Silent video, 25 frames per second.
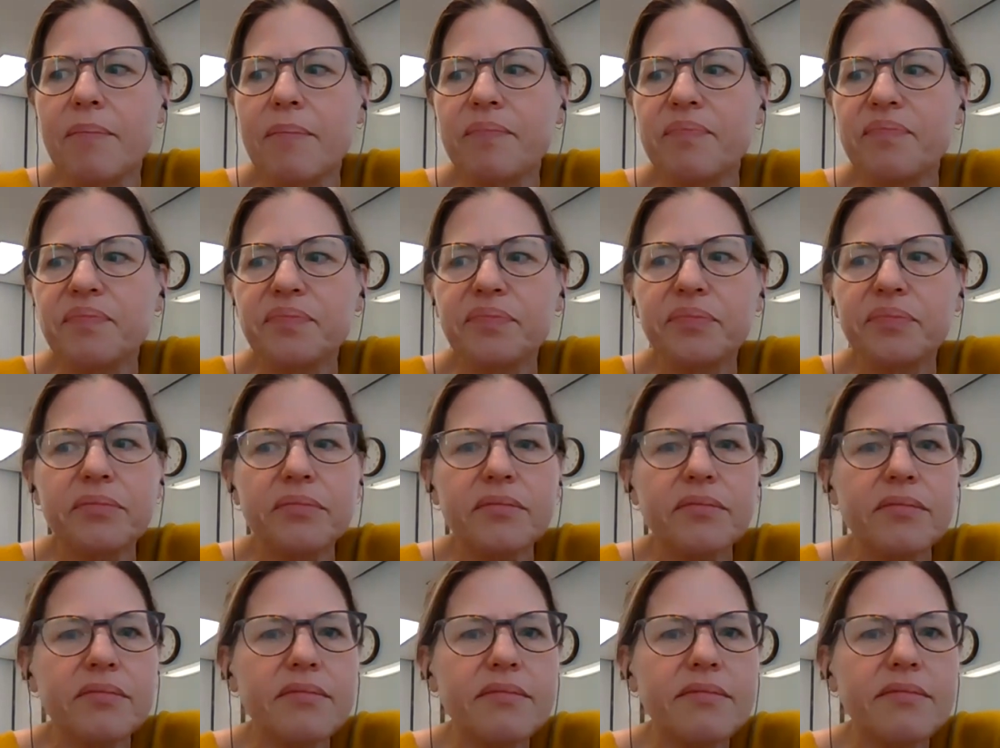some
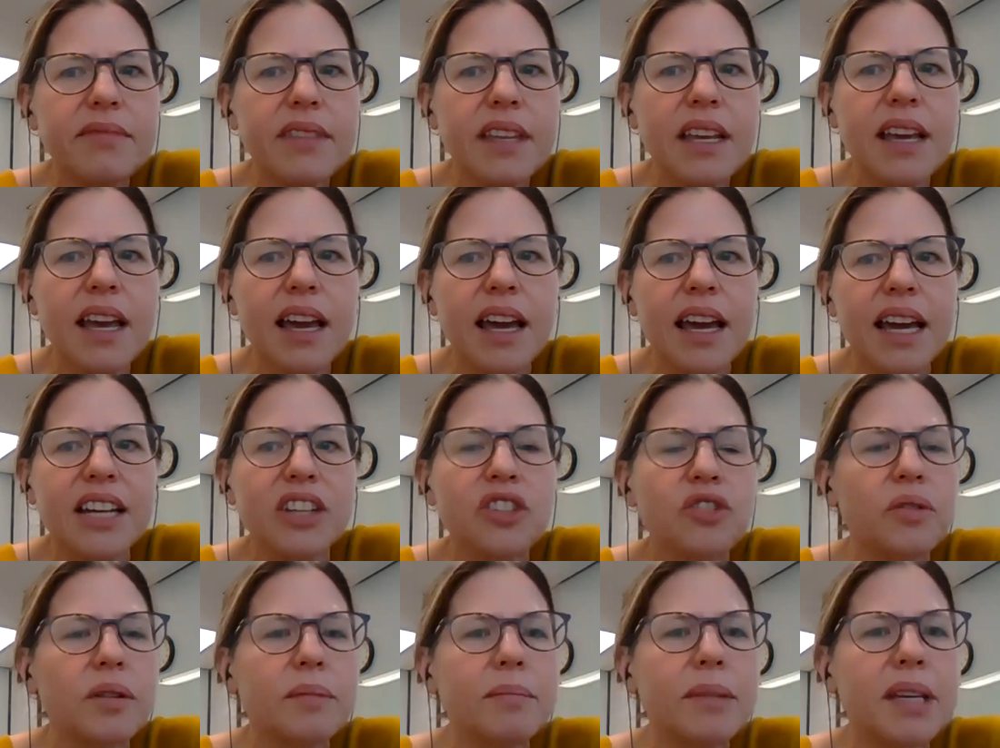
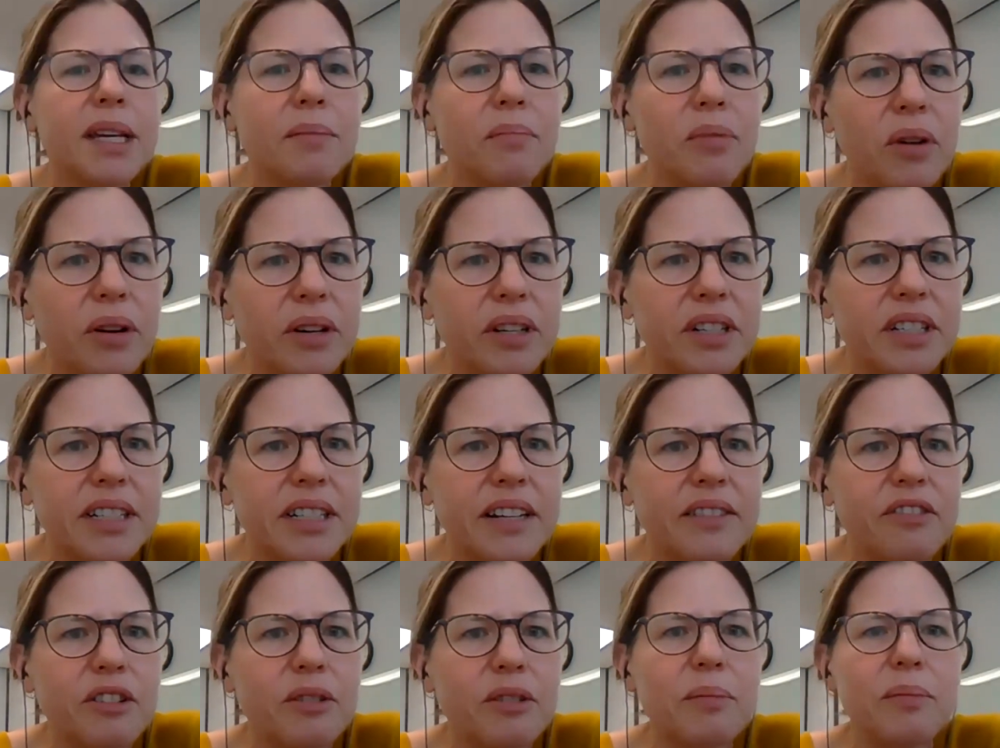extremely
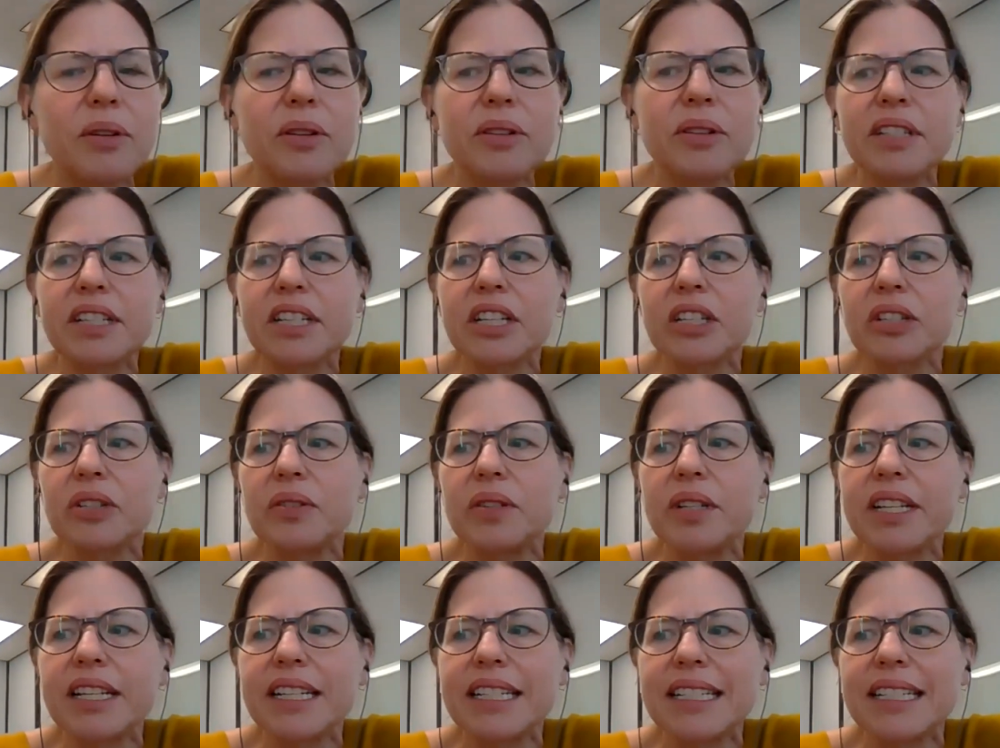important deliverables,
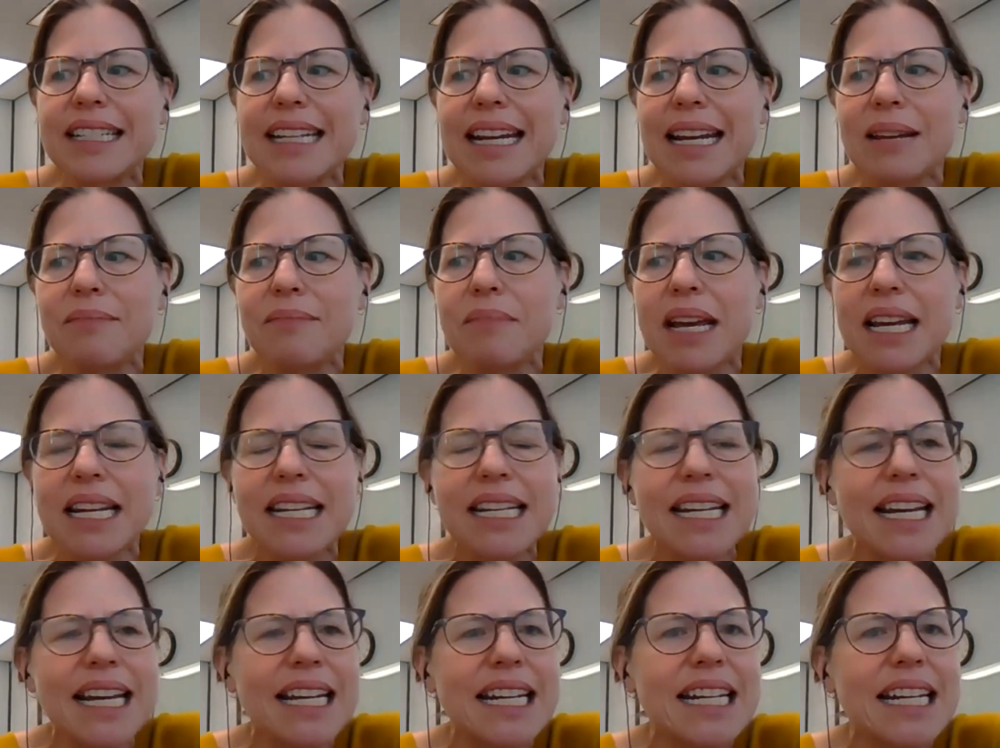including a
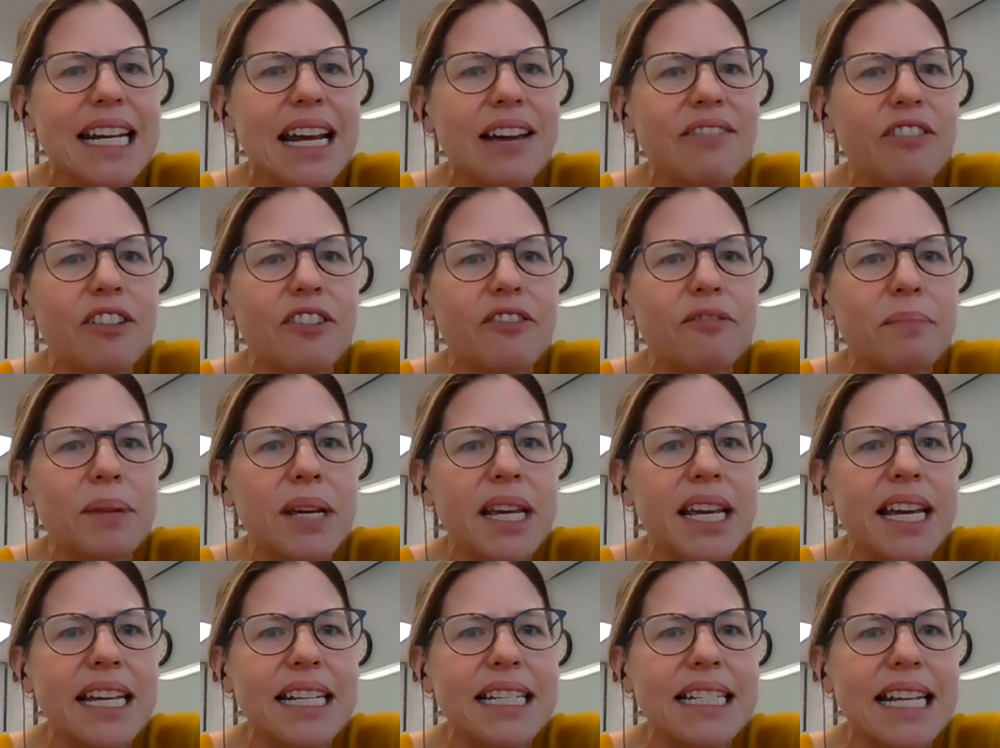state-mandated
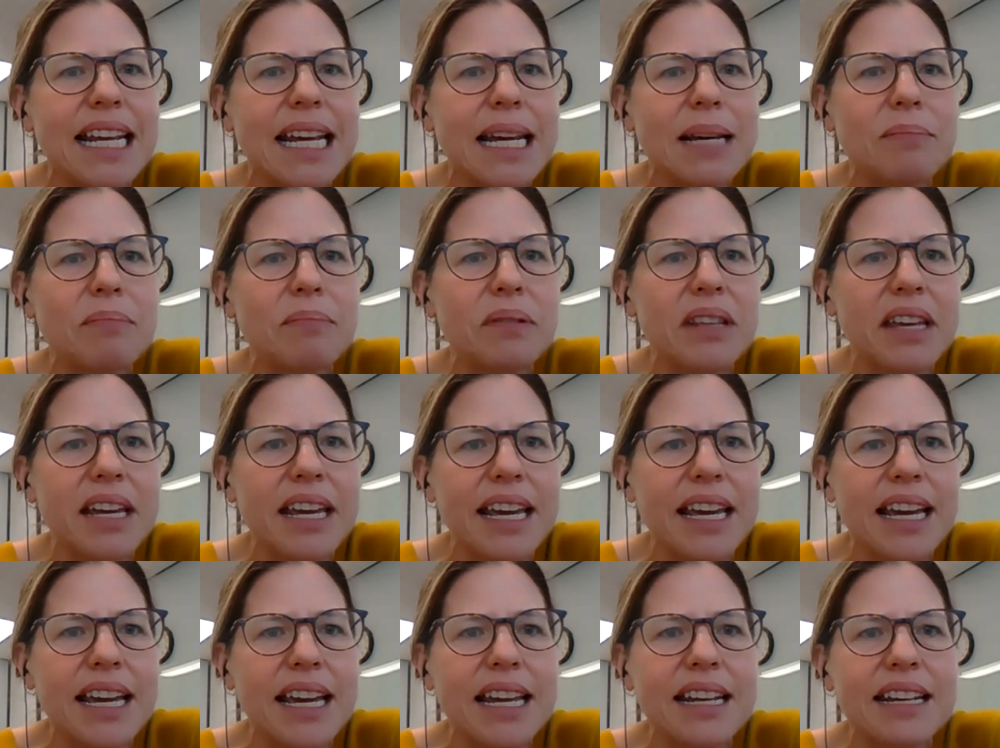FFPSA
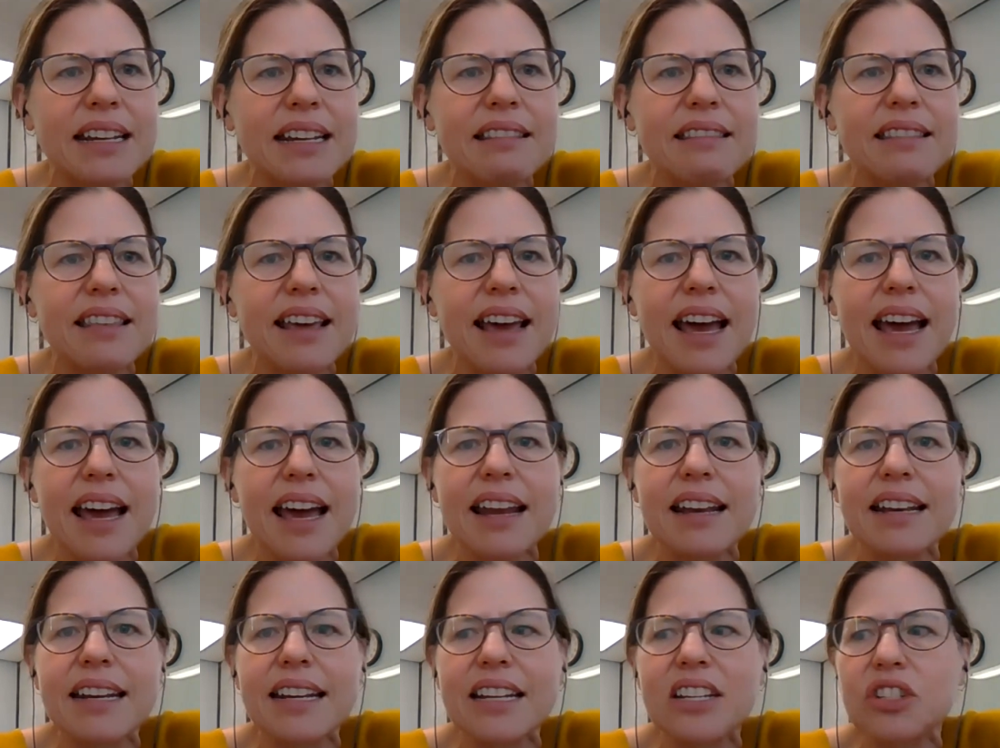plan
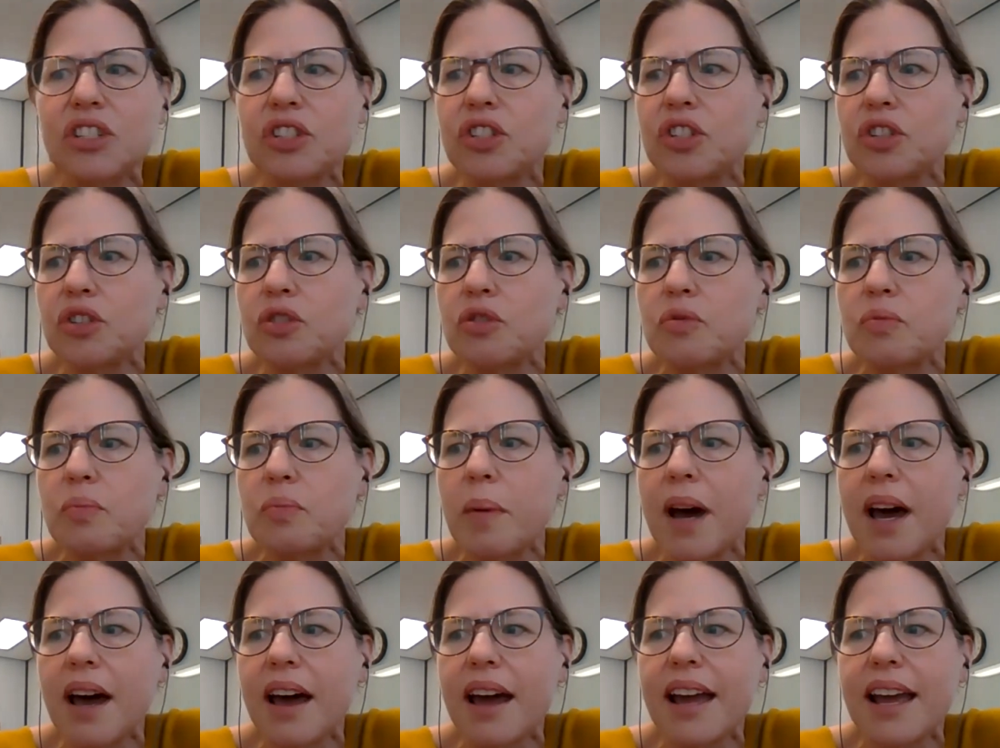that is
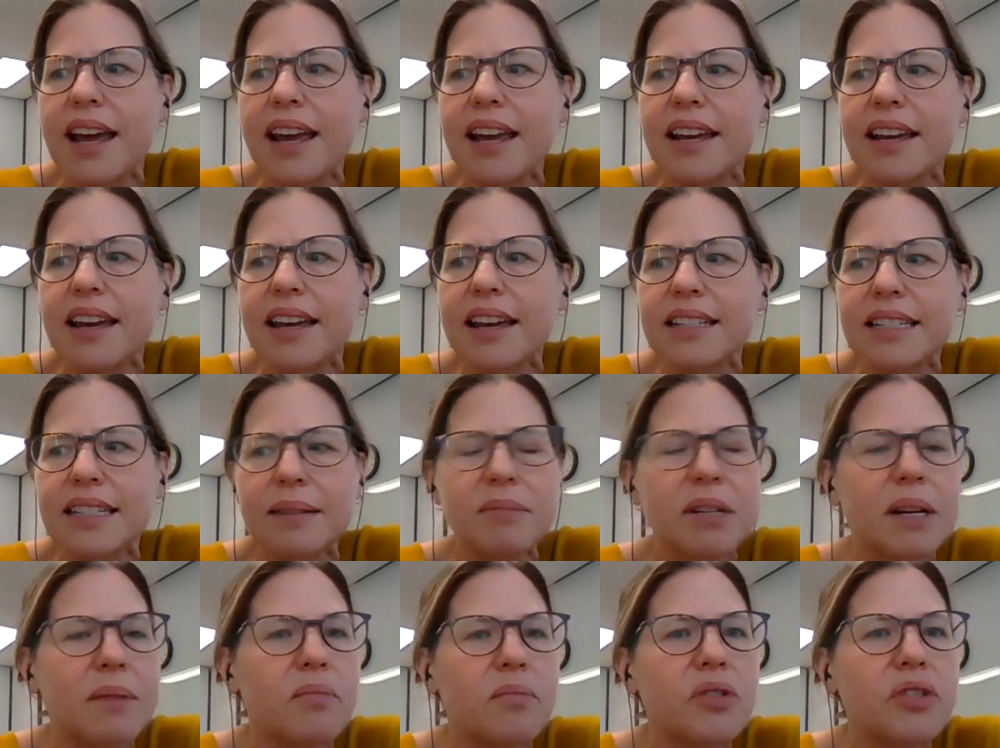due by
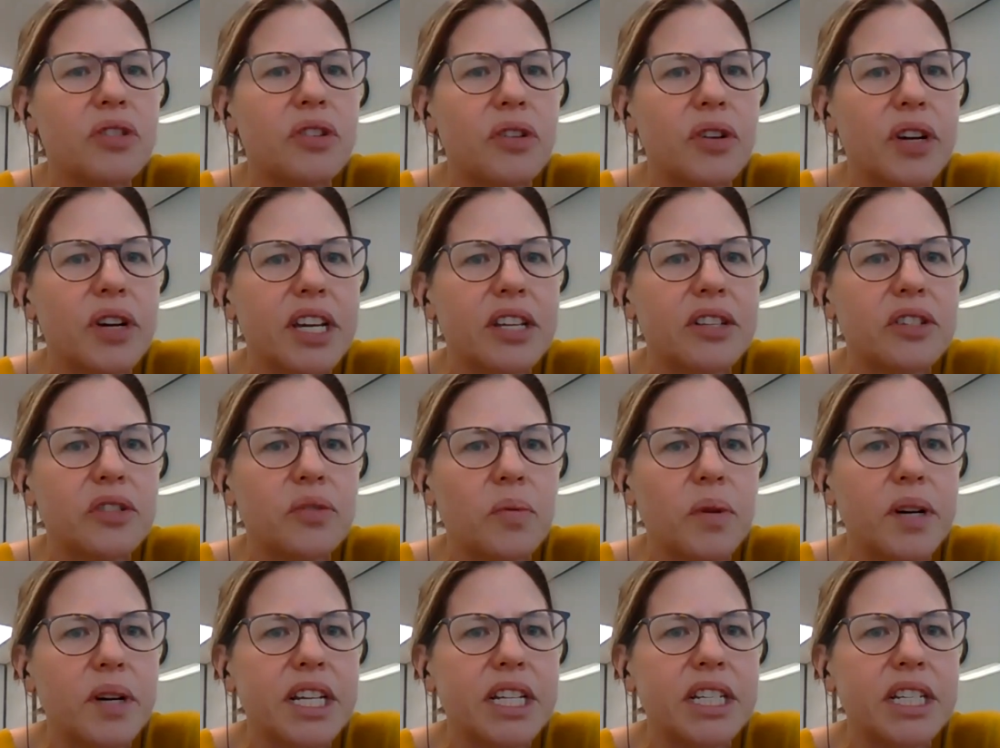September 30th,